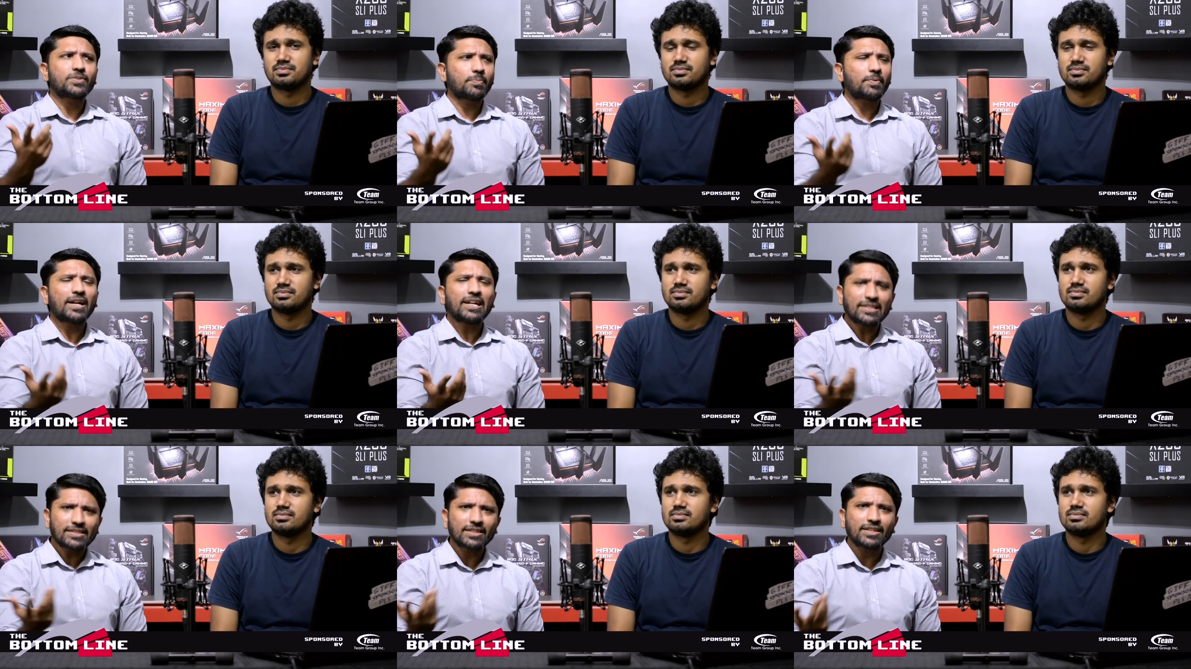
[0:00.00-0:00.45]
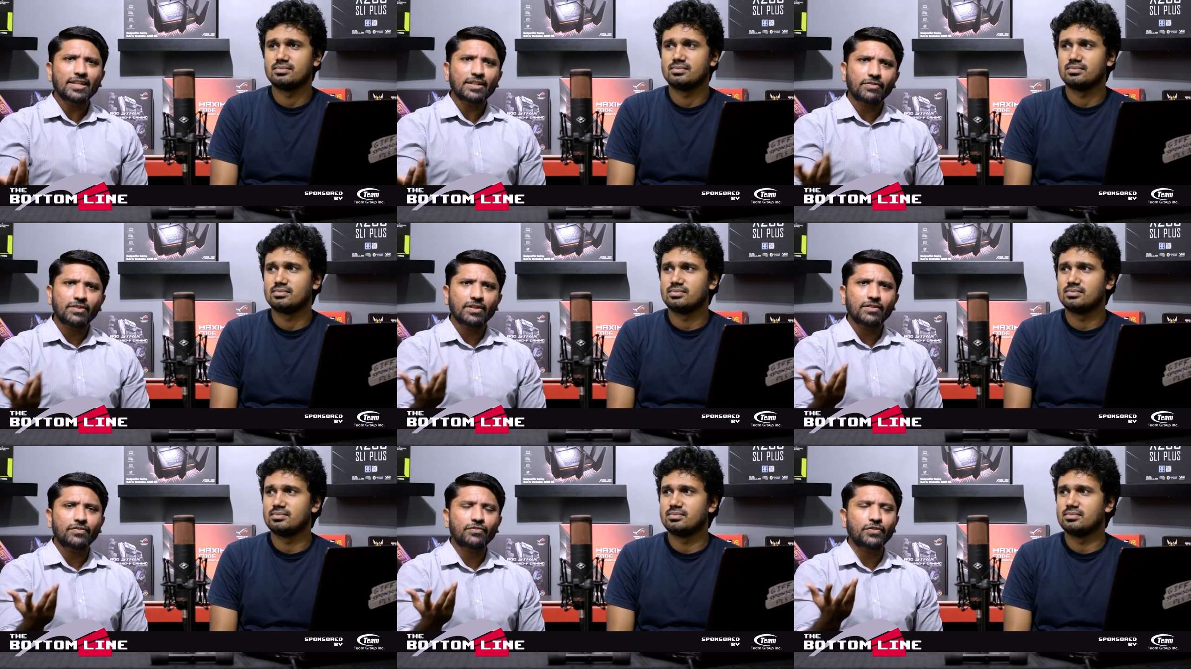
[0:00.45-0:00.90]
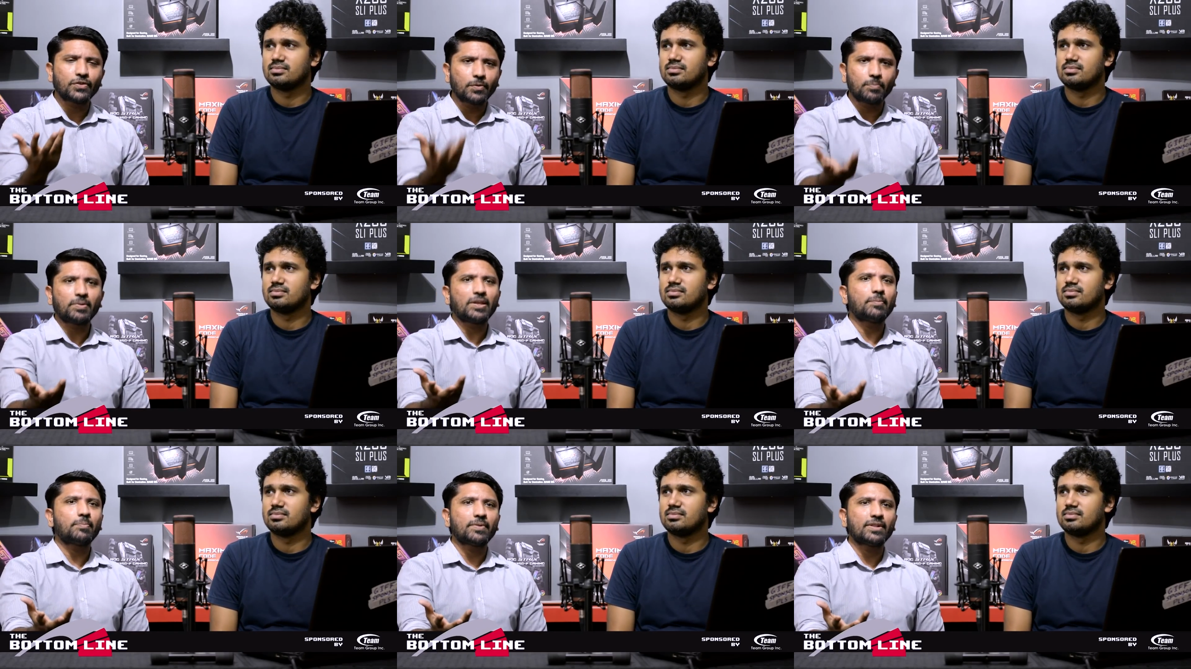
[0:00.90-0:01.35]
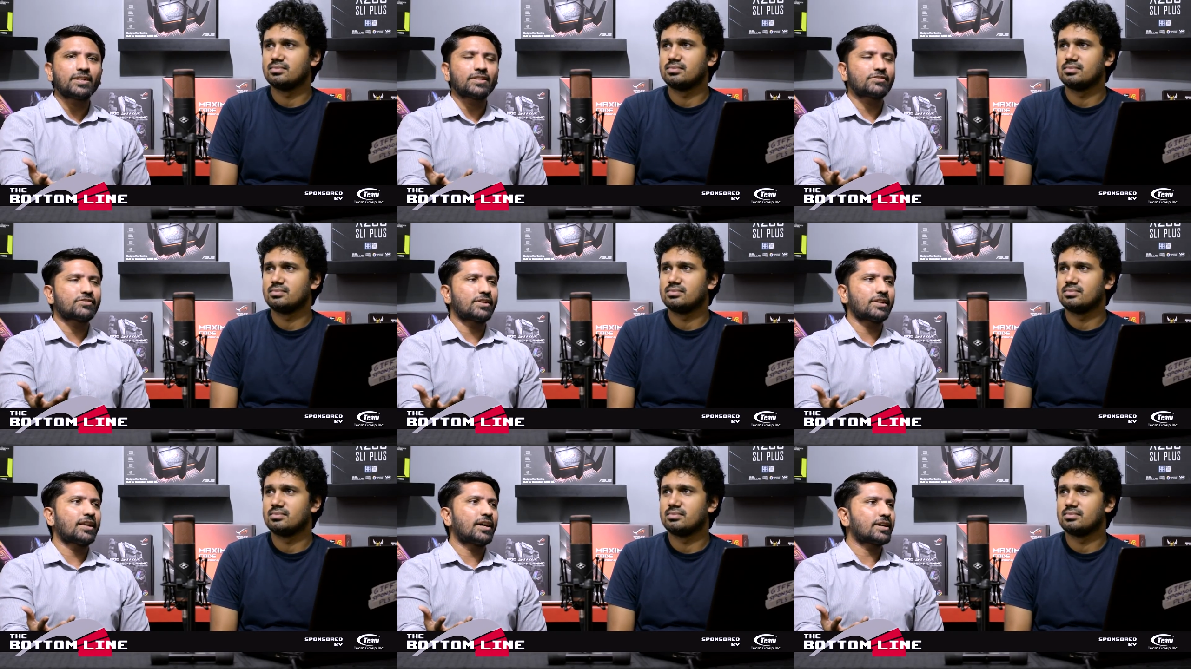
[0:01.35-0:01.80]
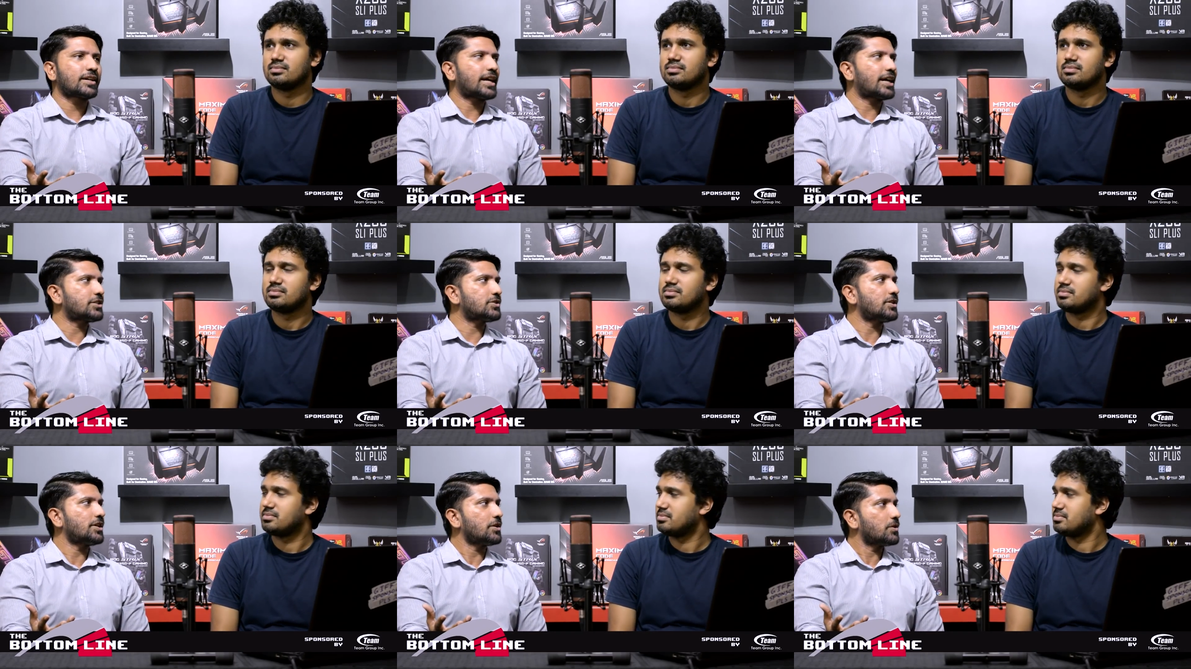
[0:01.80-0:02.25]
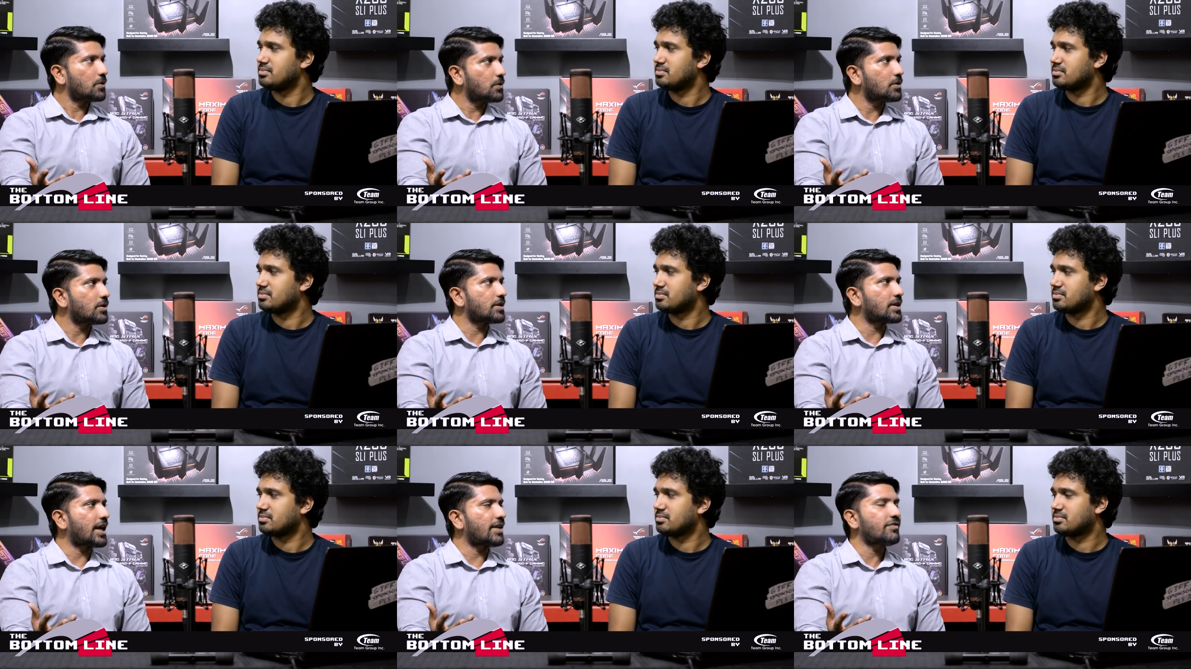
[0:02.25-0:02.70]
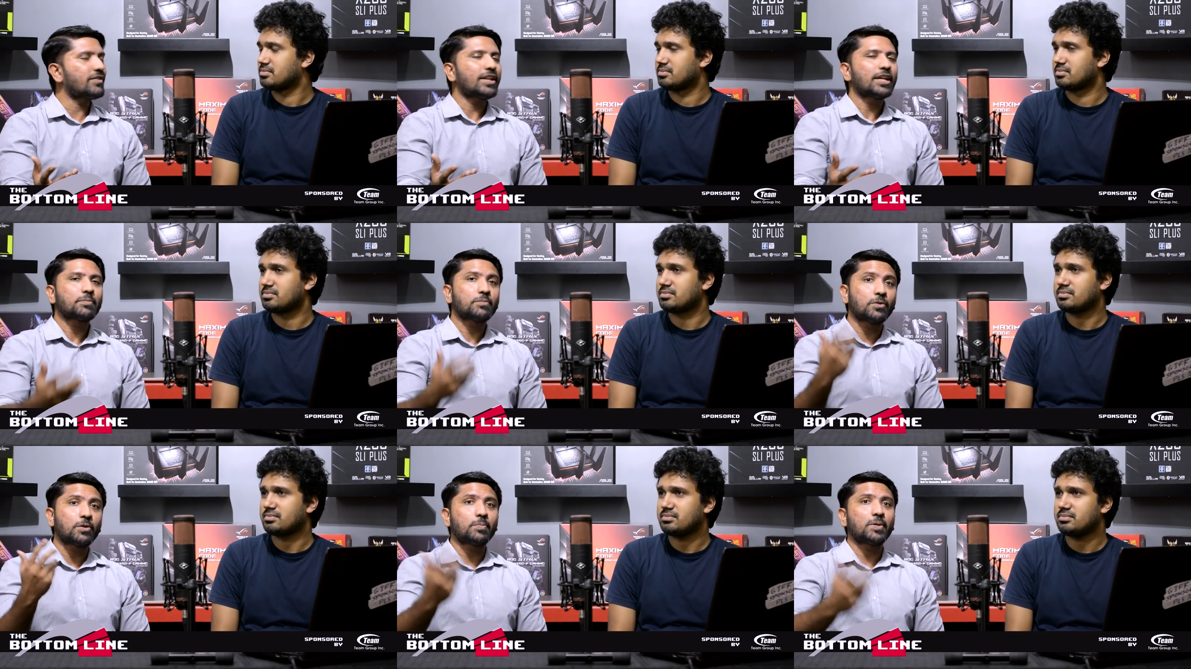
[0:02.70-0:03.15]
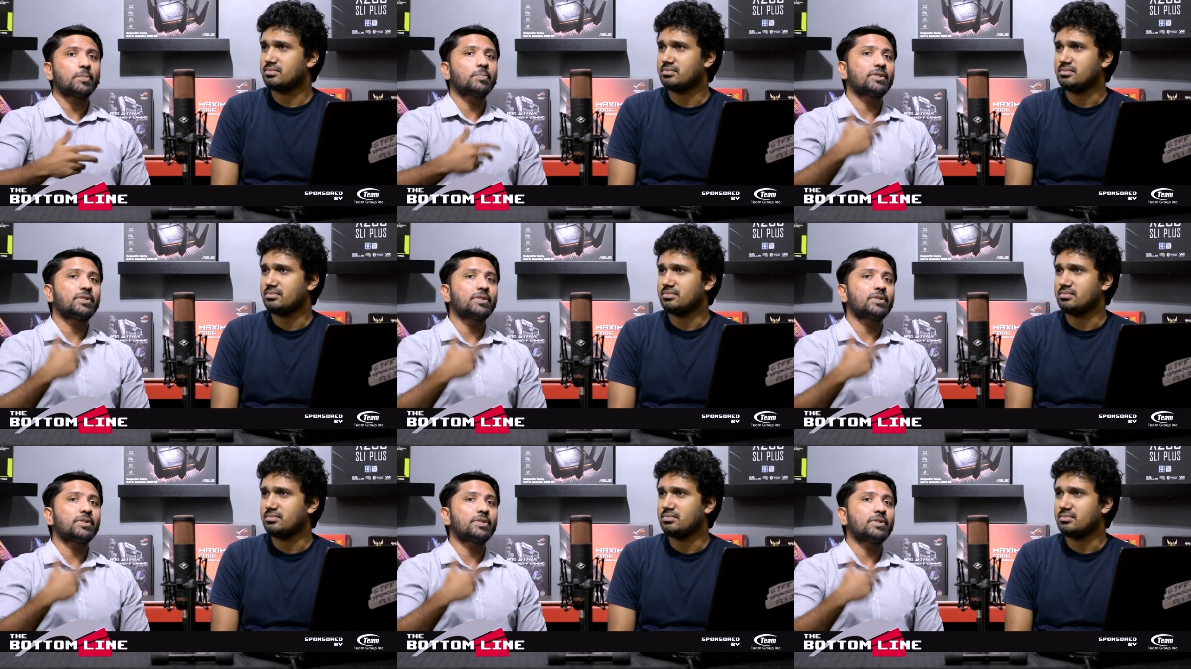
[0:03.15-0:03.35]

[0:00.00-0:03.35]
Speaker 1: surprisingly few people in Sri Lanka actually own. I feel like more